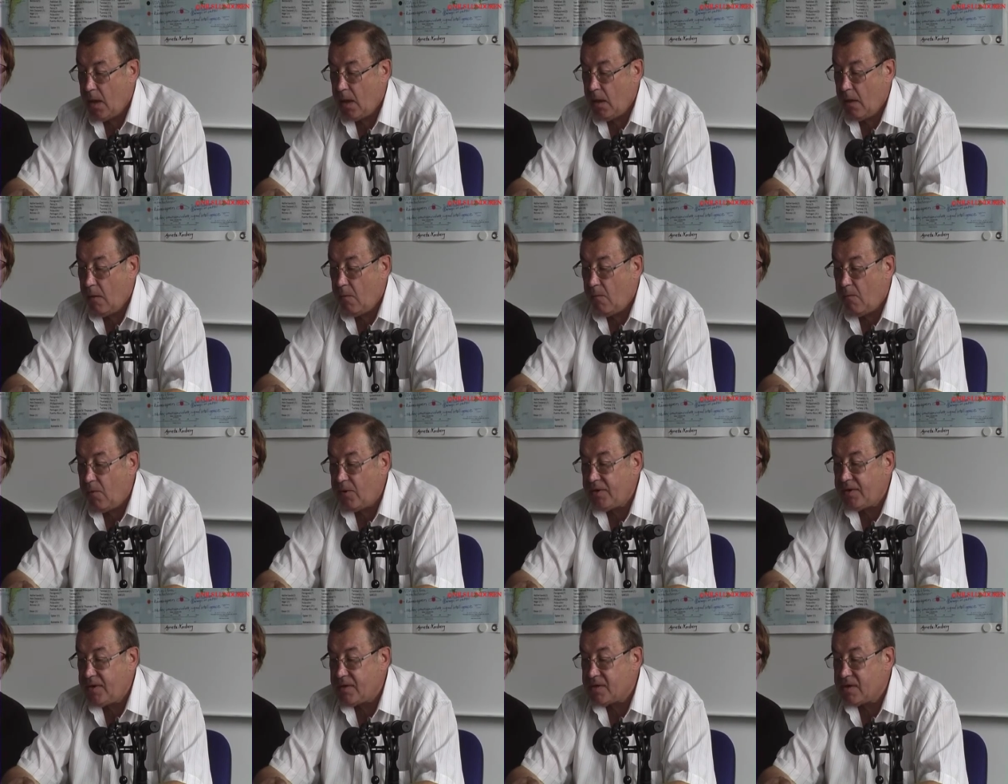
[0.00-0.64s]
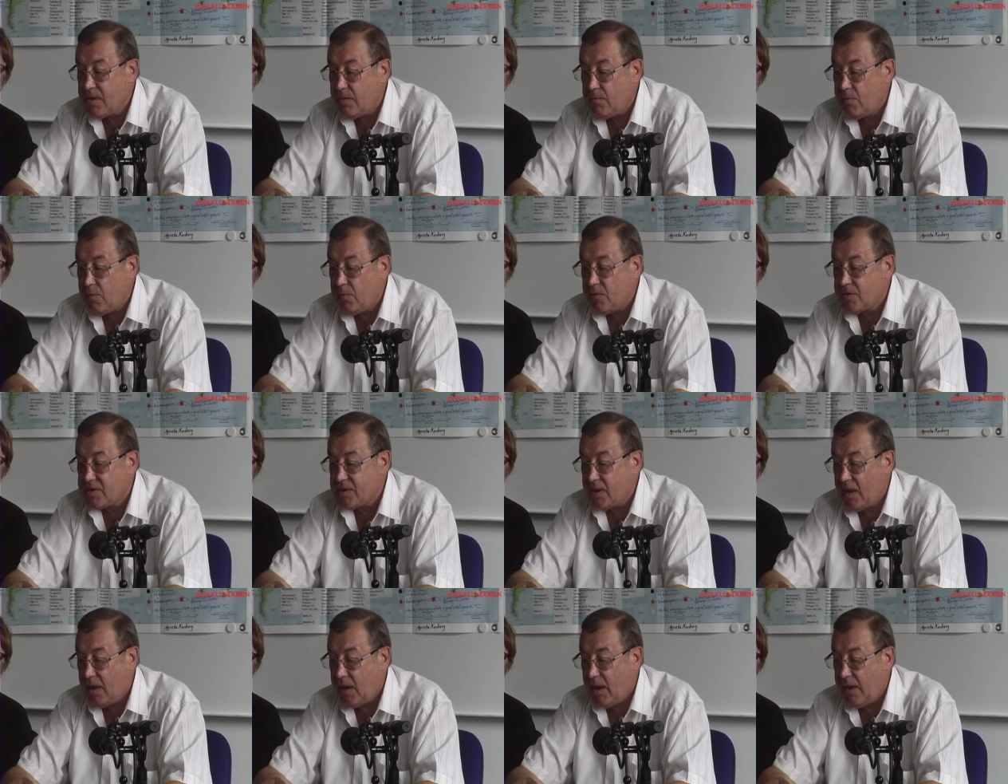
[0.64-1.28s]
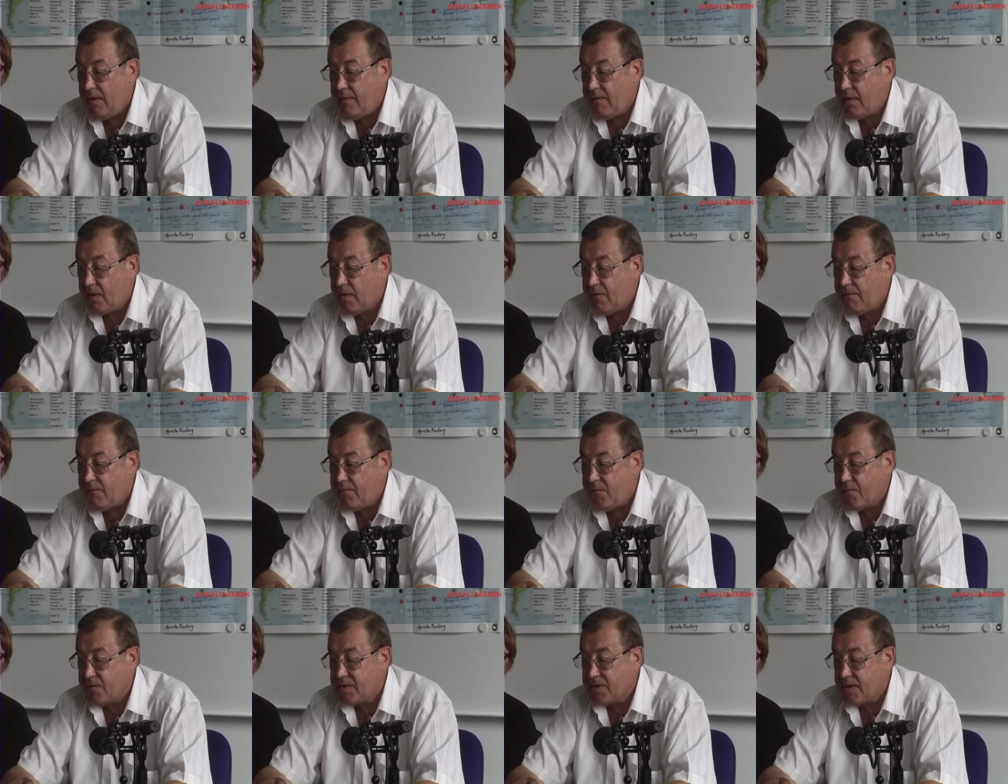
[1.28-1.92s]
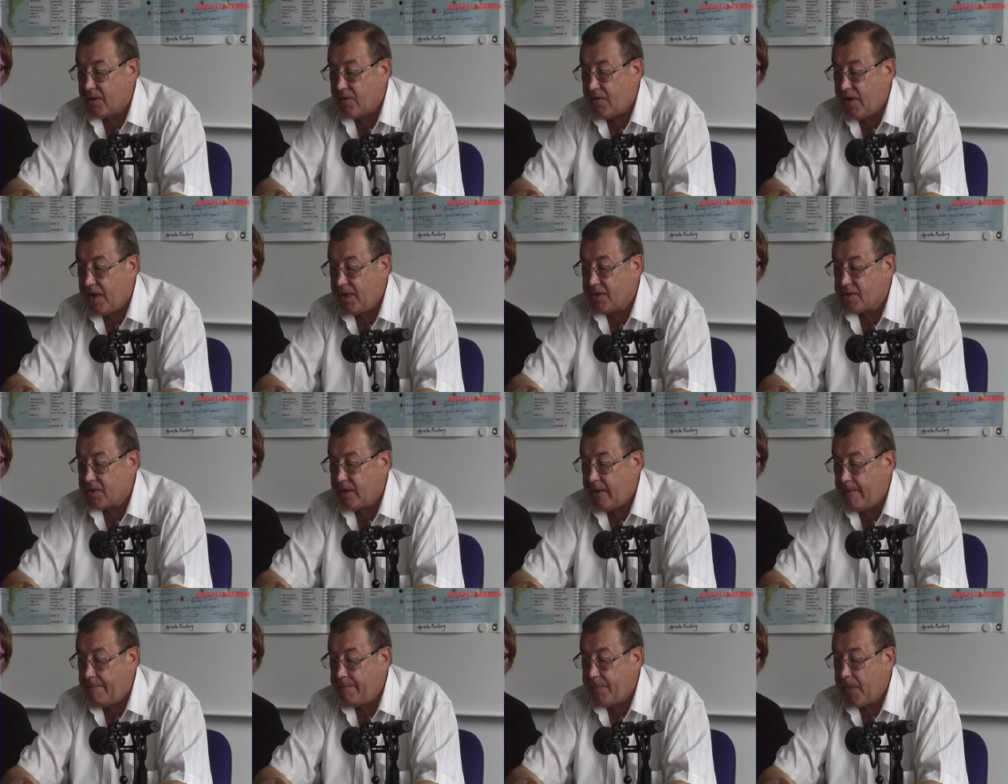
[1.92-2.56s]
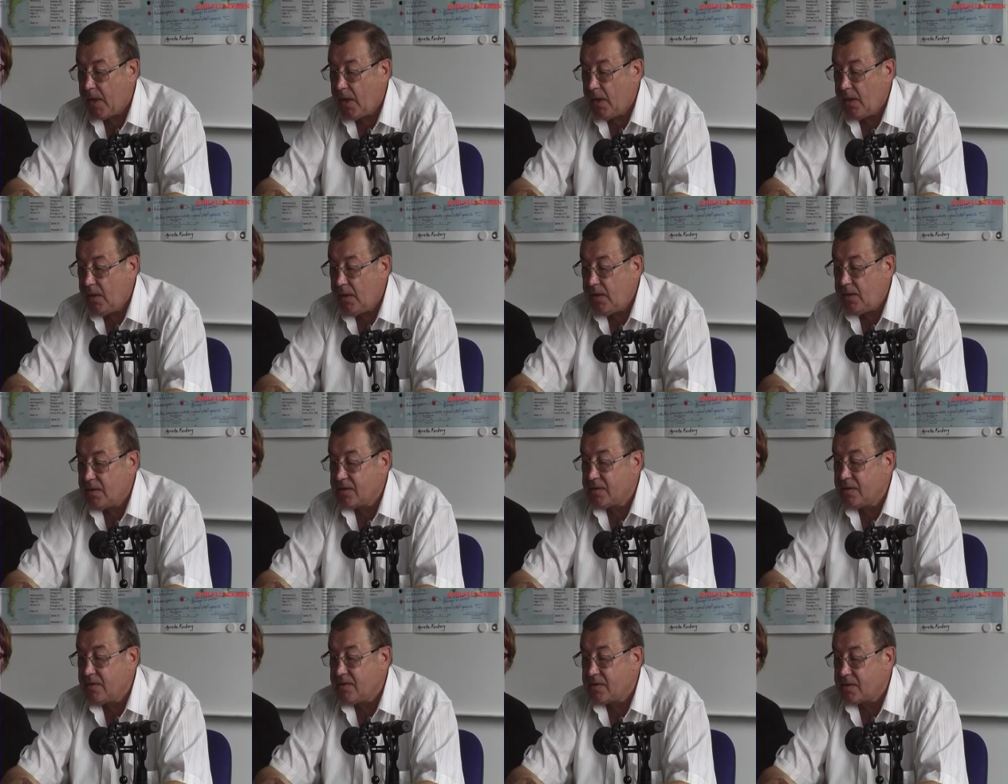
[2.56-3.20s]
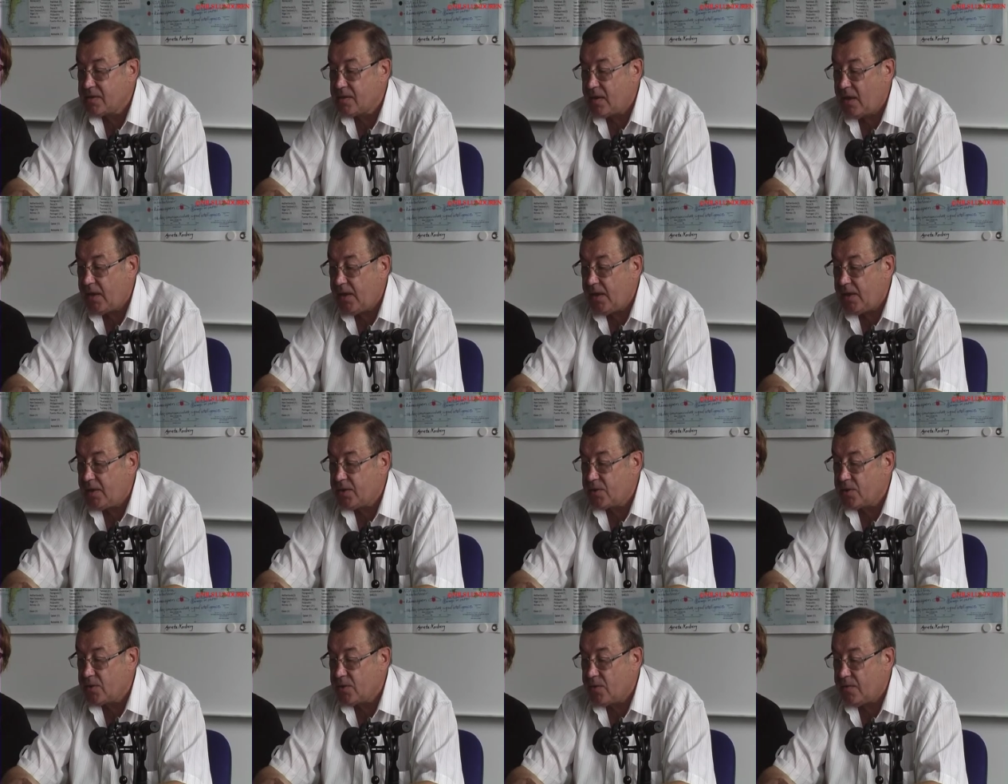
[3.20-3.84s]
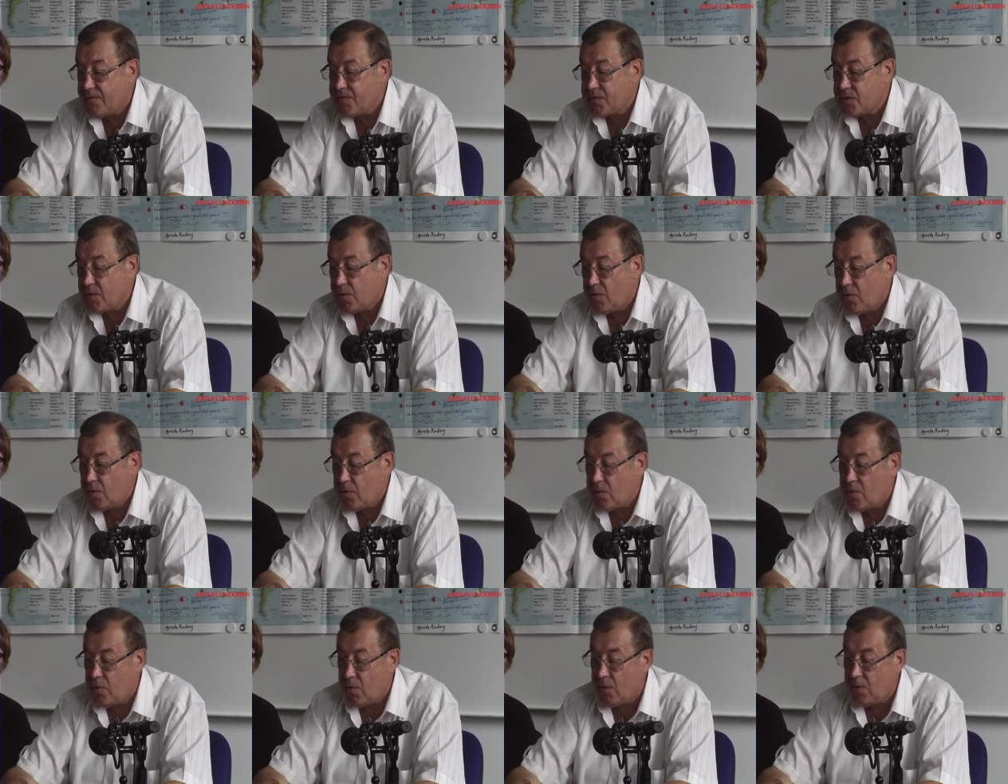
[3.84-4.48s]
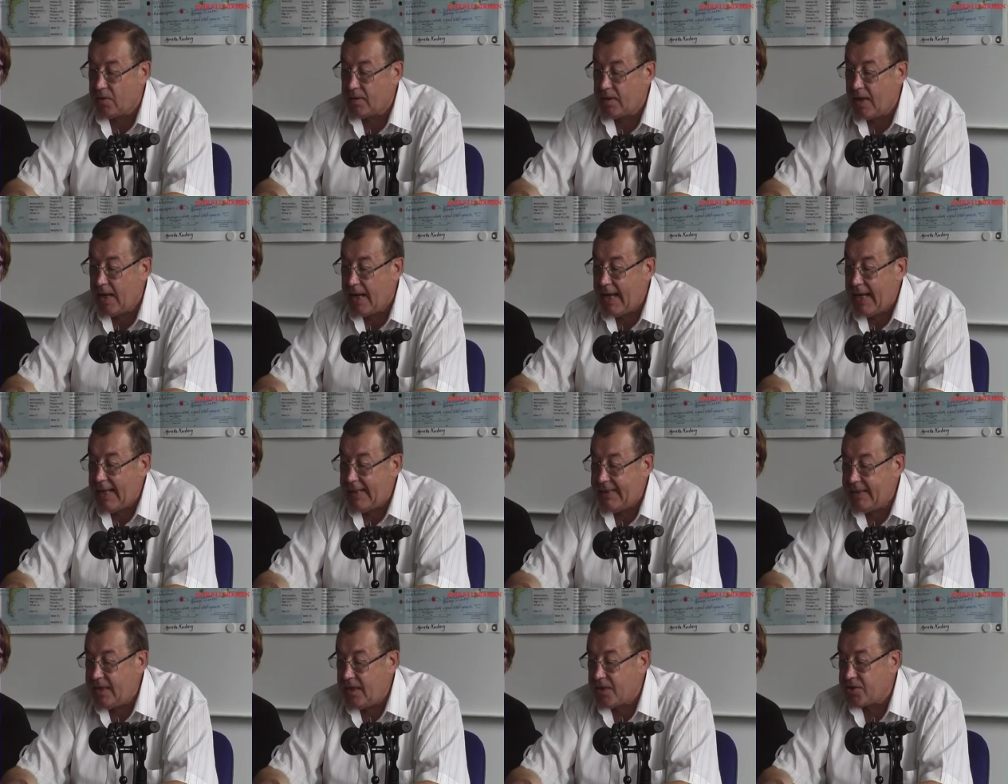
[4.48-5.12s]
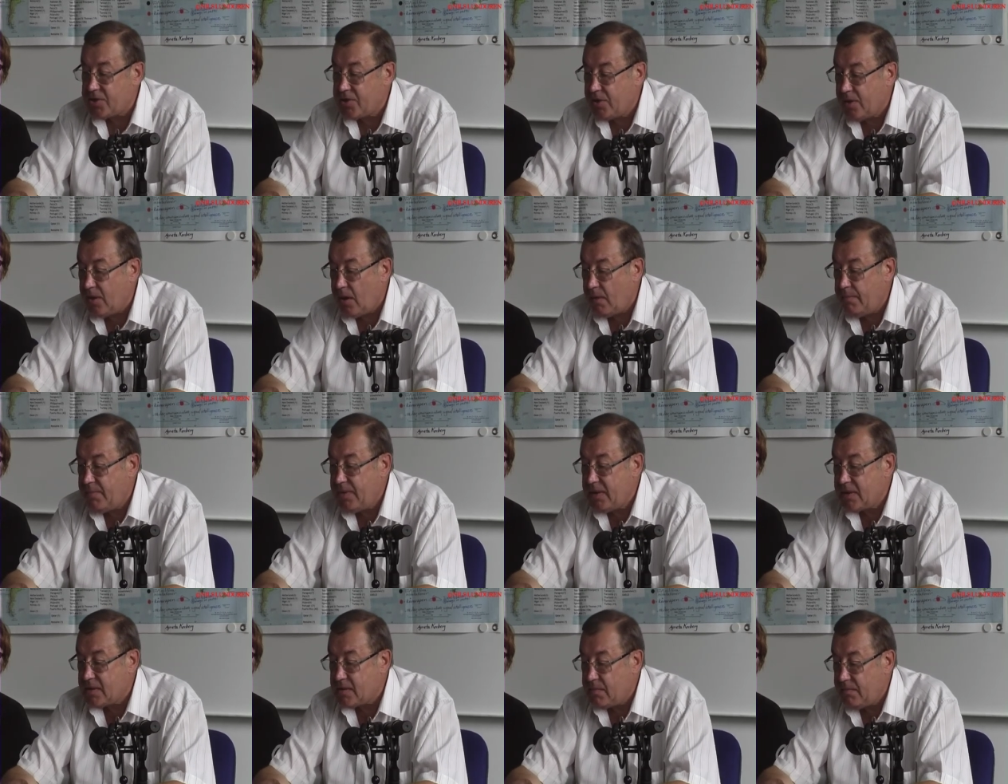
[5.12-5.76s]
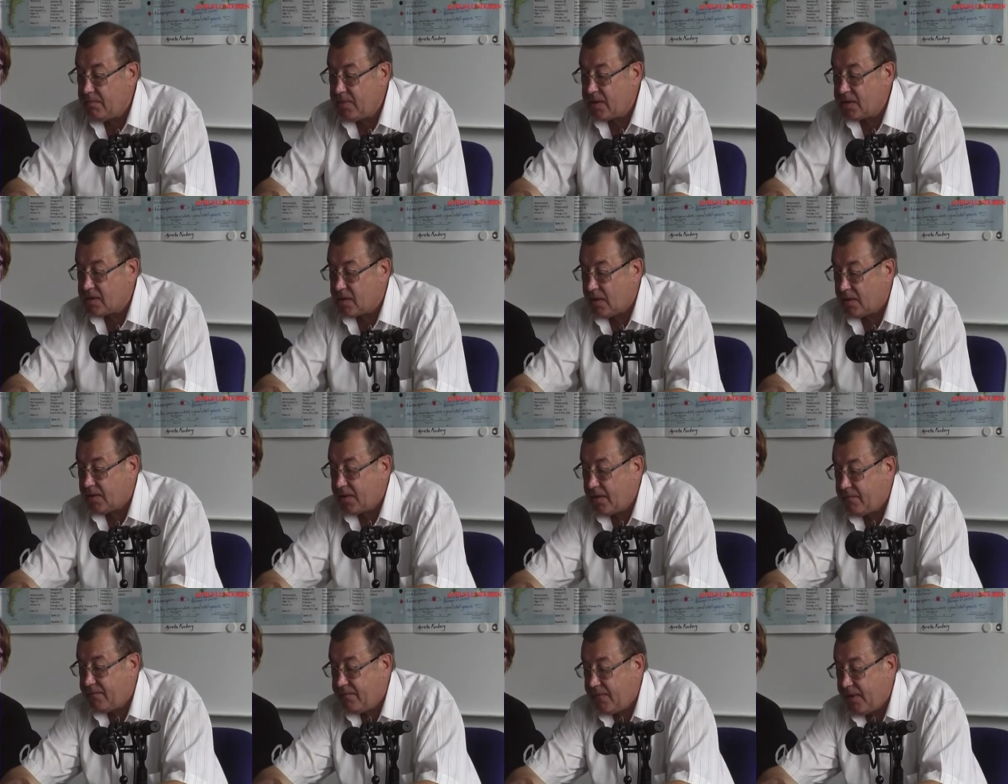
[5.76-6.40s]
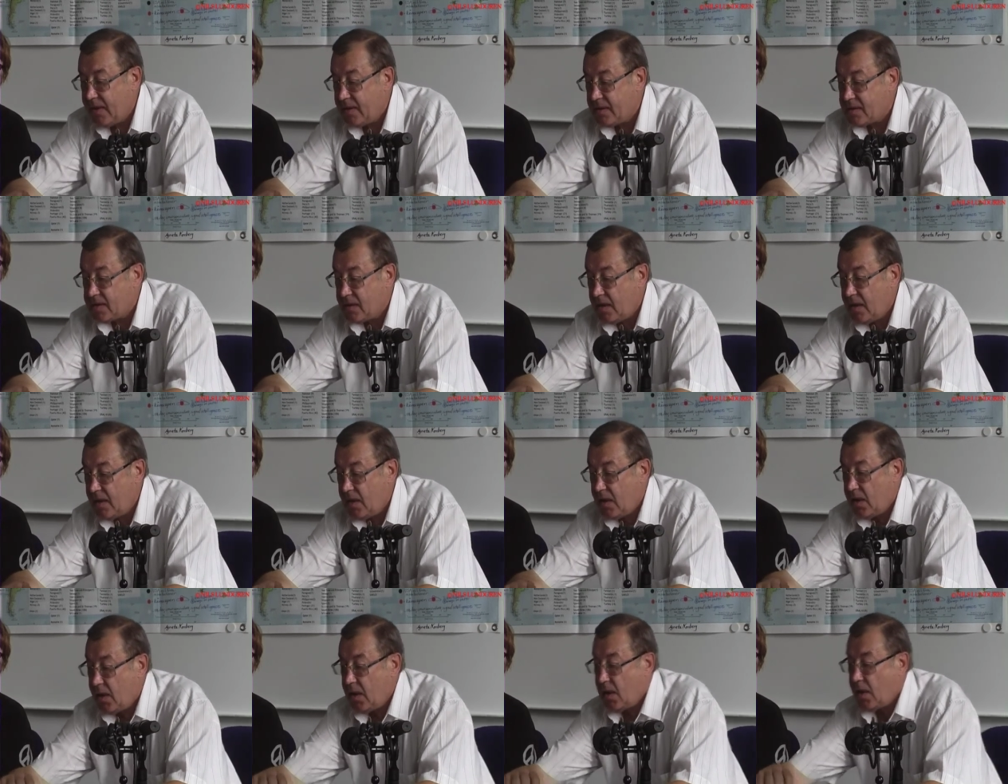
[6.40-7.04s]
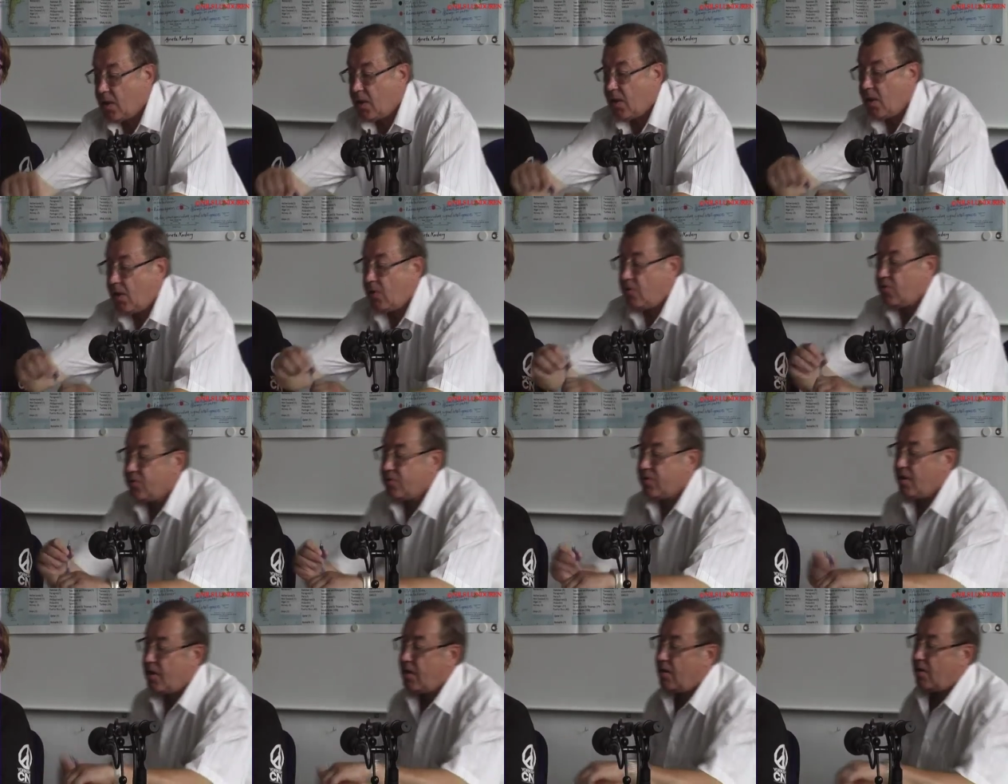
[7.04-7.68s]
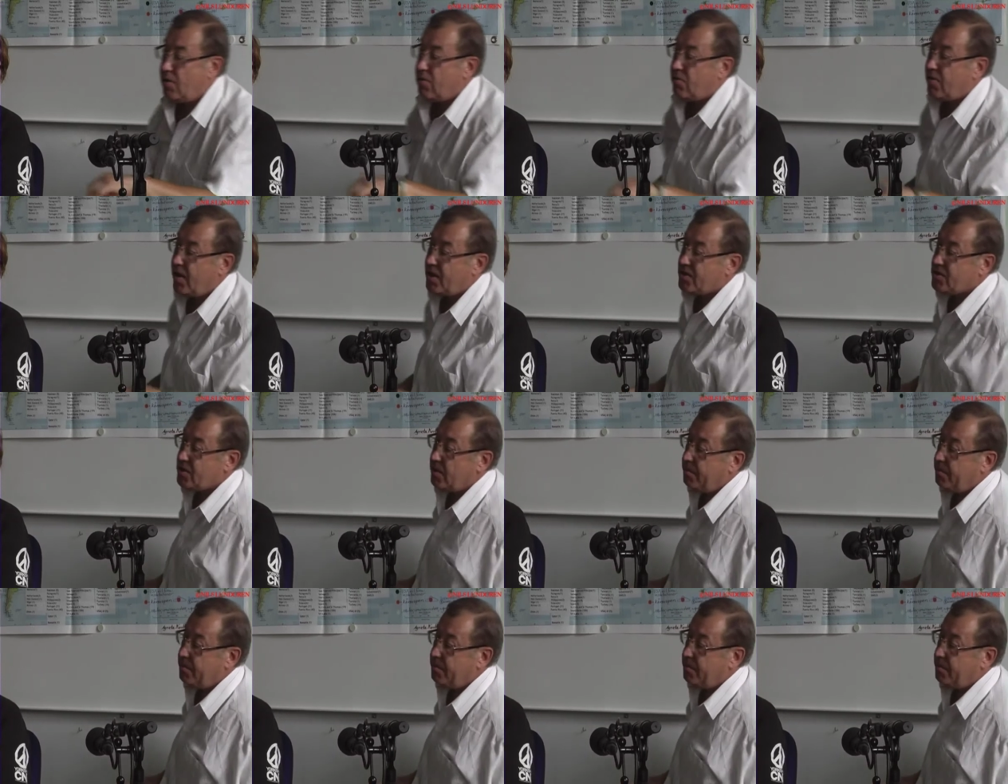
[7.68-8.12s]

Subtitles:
What is the most alarming for the Russia is installation of so-called national missile defense around Russia